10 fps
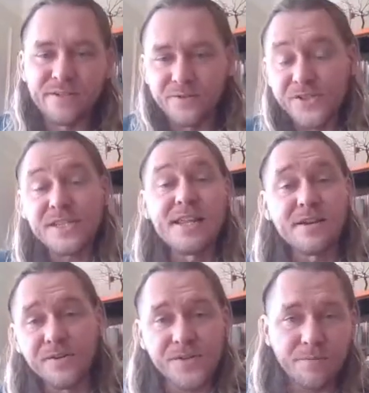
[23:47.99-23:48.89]
The little
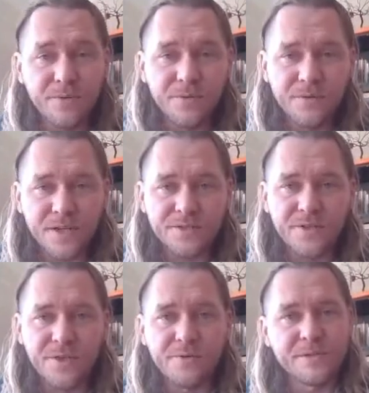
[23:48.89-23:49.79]
sneaker symbol next
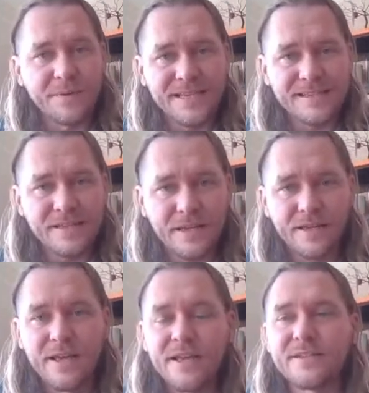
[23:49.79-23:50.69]
to the USB stick